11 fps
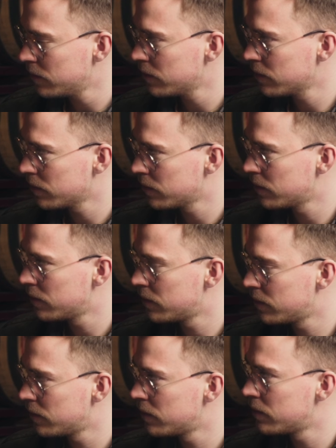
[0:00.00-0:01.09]

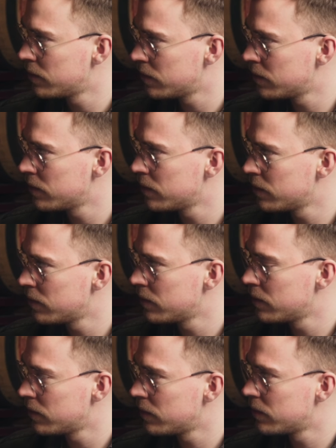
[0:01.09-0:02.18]

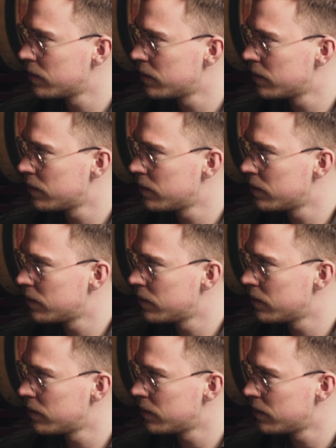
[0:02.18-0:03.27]

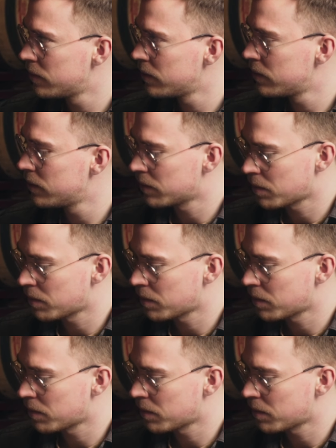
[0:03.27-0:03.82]
No words are spoken by the person on screen.